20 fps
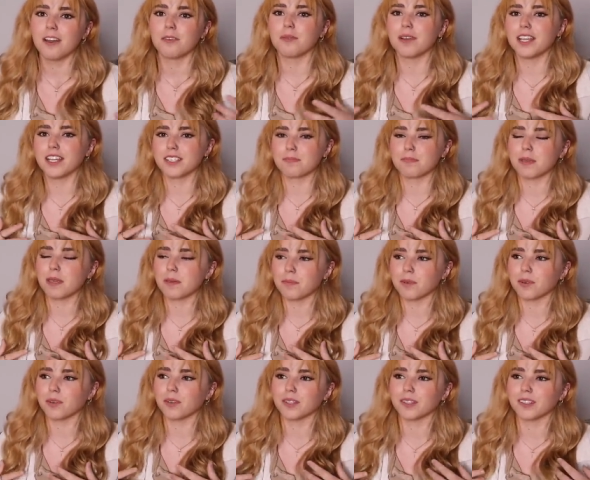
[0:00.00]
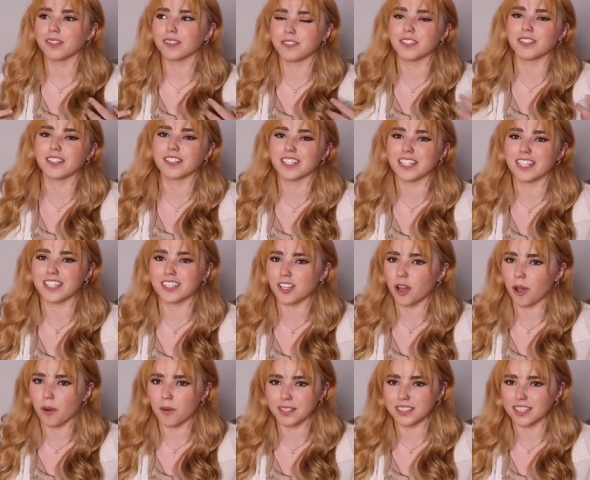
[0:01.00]
We as people feel the need to
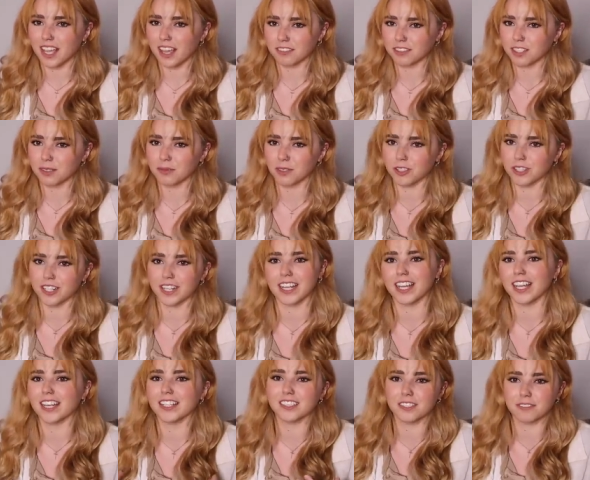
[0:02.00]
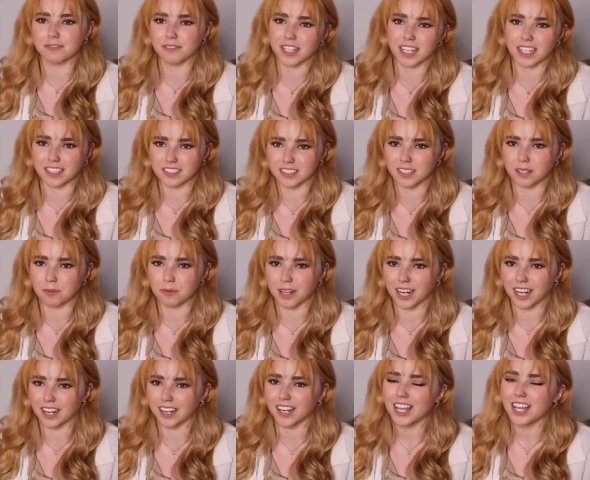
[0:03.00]
always have community and to fit in
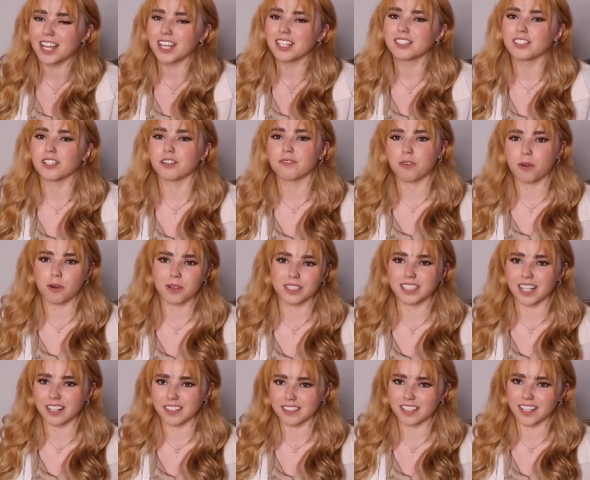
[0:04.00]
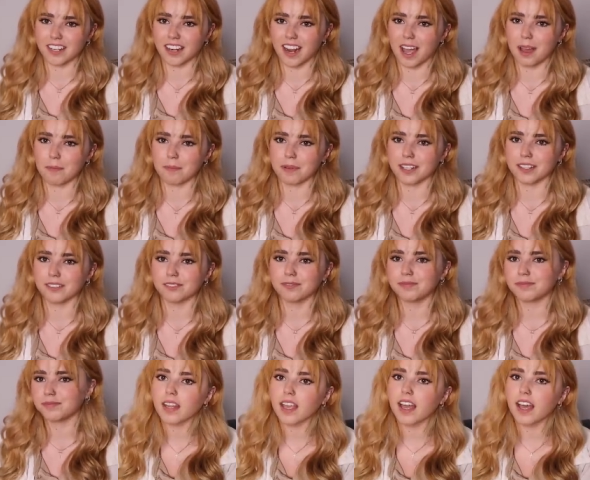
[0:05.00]
somewhere. So of course that's gonna happen.
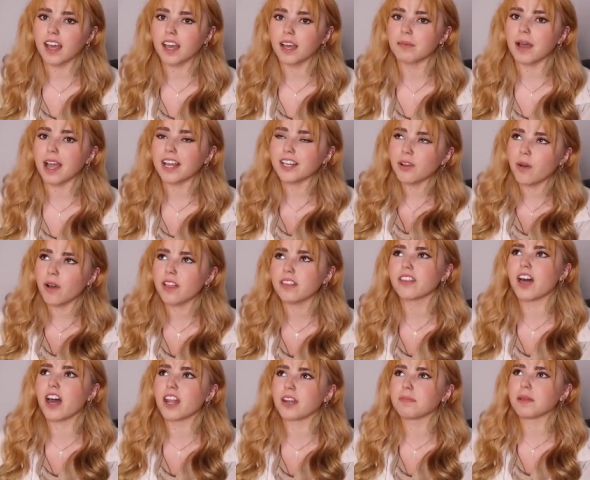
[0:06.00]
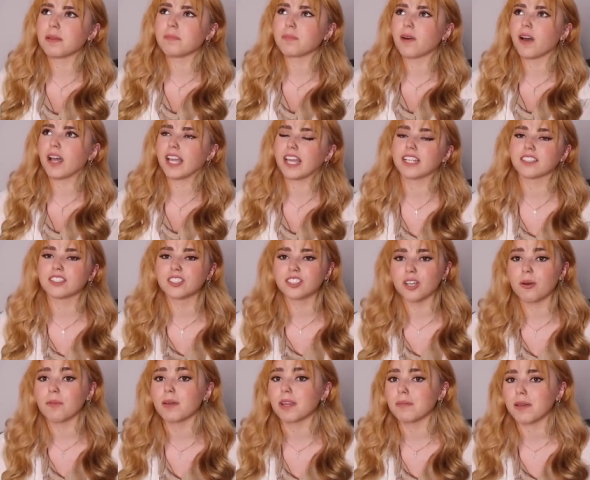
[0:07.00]
Um, I know a lot of people, I get
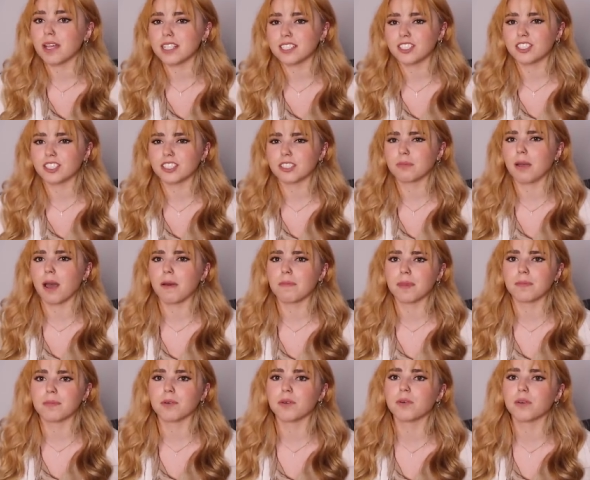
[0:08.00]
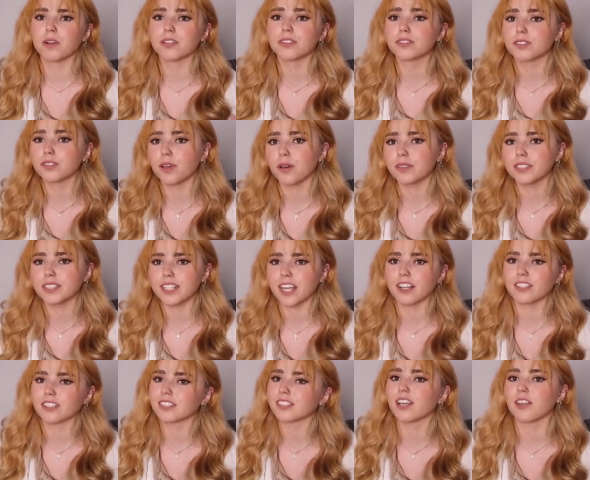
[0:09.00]
so many messages about people who are so
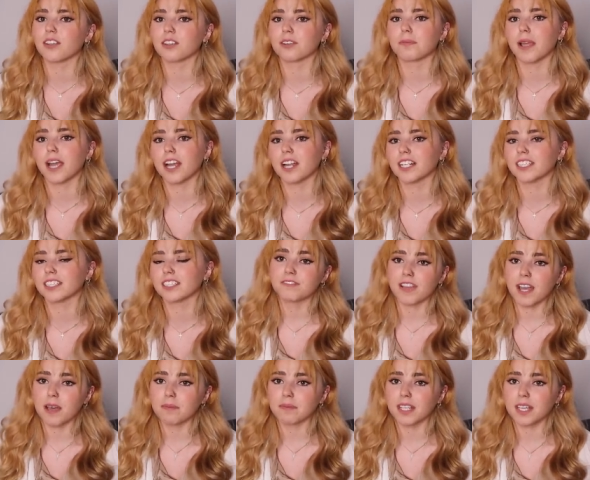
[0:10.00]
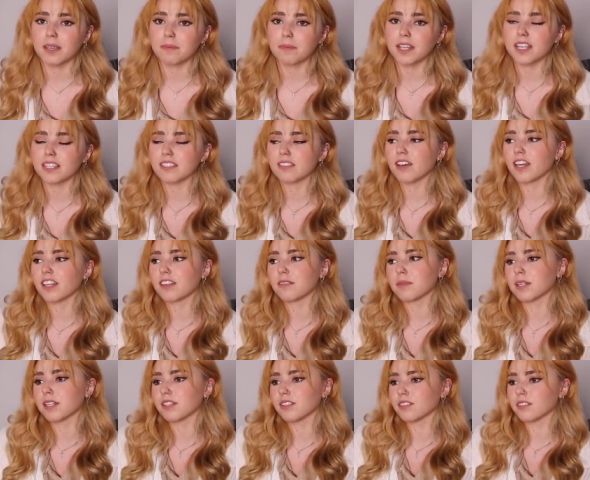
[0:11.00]
scared to tell their parents, family, because of how they've
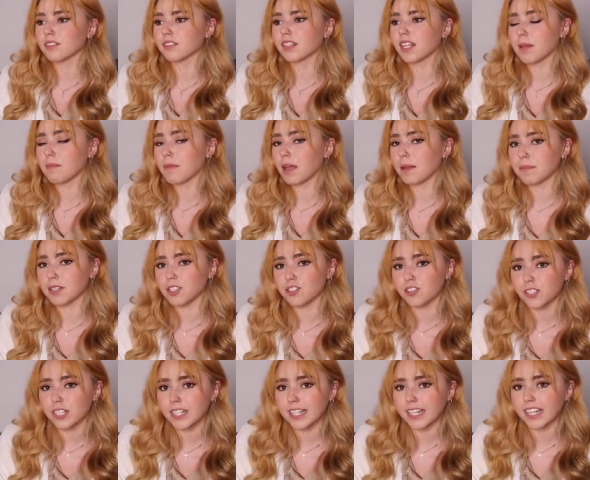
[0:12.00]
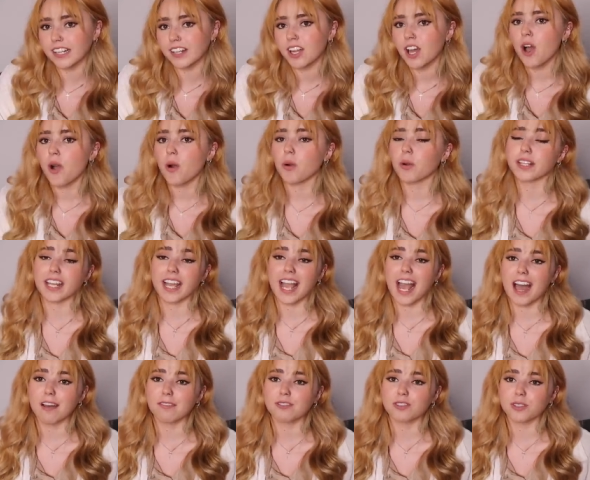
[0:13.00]
been, they might be treated, or they
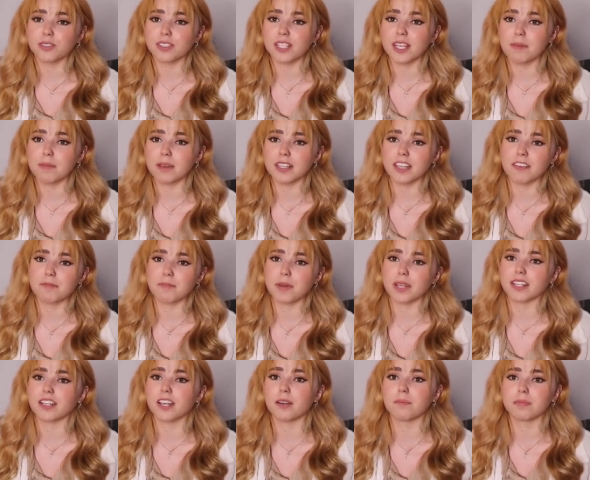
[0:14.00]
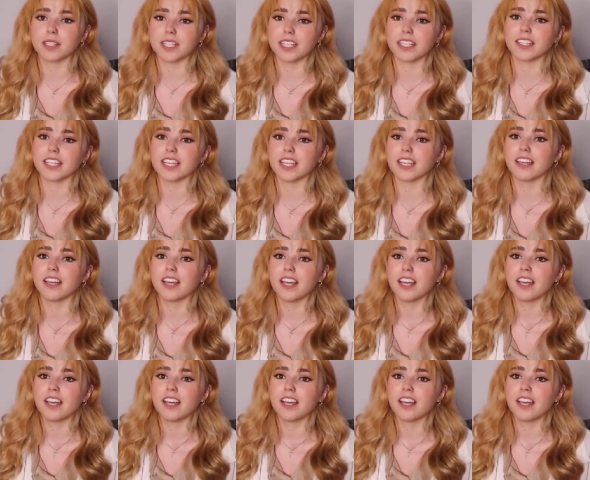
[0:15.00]
have told them and they've been completely